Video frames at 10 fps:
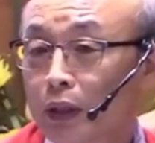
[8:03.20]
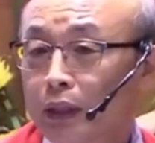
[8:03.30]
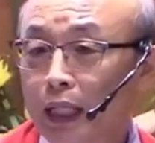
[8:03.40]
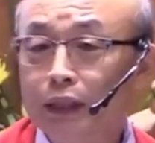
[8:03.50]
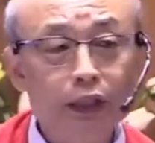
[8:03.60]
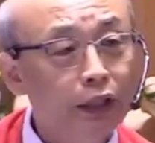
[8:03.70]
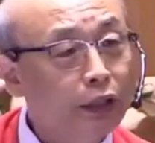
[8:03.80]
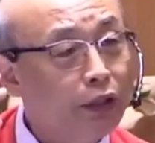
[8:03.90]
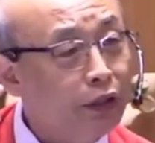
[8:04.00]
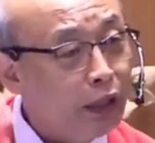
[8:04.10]
They
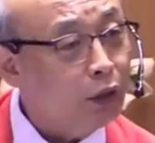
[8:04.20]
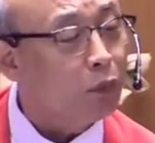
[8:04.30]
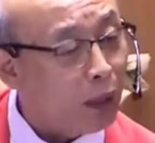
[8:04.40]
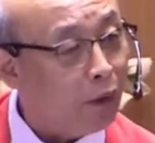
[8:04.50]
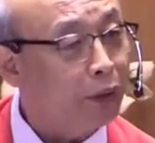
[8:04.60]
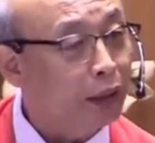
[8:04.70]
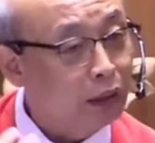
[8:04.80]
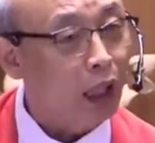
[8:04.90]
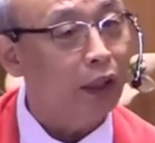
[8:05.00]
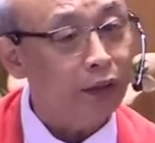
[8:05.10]
didn't think about
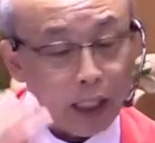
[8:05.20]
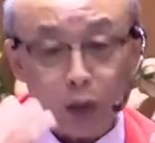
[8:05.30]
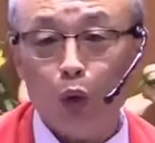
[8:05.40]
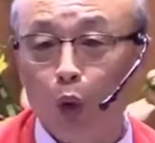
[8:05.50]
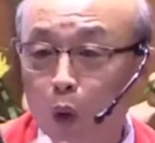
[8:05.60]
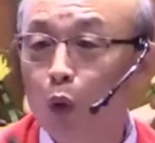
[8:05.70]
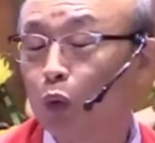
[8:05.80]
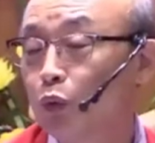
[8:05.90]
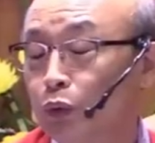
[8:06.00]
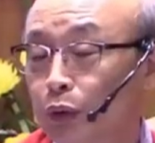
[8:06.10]
God at
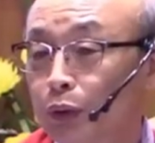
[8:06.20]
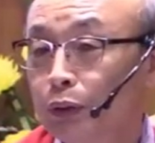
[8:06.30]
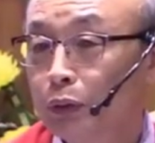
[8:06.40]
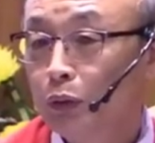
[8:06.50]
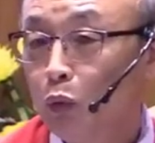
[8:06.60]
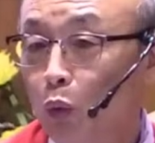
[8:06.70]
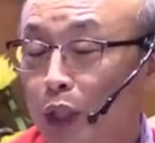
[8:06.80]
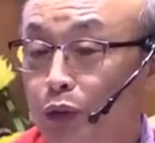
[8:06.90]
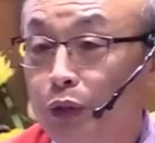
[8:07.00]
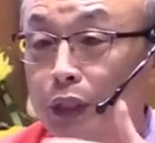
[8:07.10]
all.
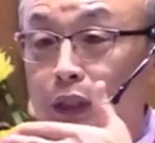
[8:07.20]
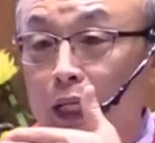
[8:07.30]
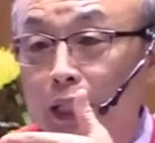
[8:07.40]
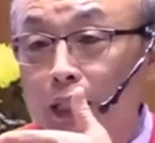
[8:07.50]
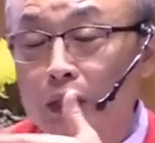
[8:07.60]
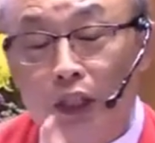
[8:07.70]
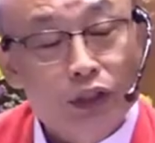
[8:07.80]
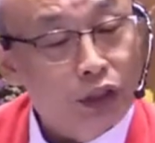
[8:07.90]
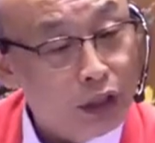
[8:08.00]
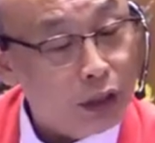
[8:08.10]
When they
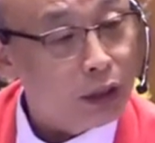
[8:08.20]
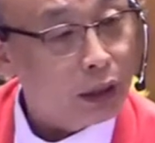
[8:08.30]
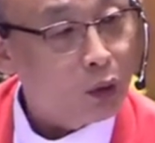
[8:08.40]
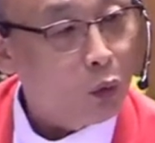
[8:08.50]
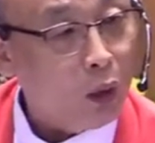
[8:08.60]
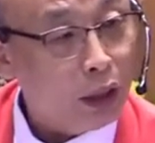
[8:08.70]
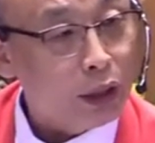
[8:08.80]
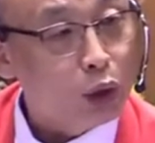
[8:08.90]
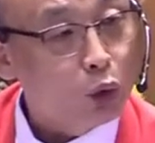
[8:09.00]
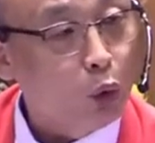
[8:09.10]
considered what
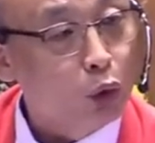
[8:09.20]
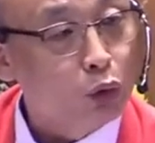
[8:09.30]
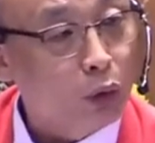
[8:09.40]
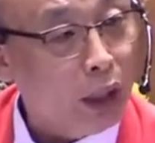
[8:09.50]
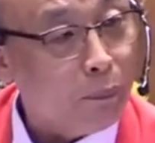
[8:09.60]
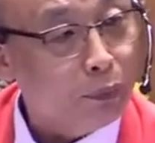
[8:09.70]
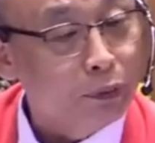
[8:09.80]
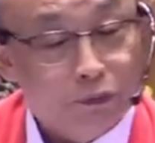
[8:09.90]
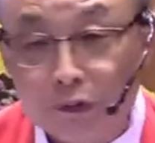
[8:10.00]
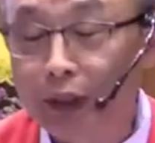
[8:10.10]
is going to
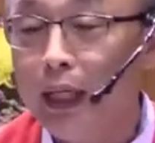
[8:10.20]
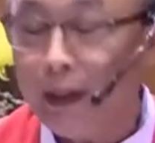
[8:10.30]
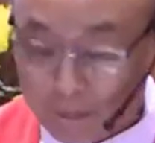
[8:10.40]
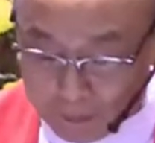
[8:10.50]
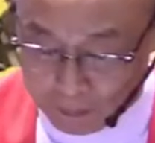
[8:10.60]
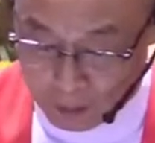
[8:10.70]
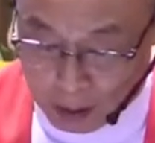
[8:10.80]
happen for them,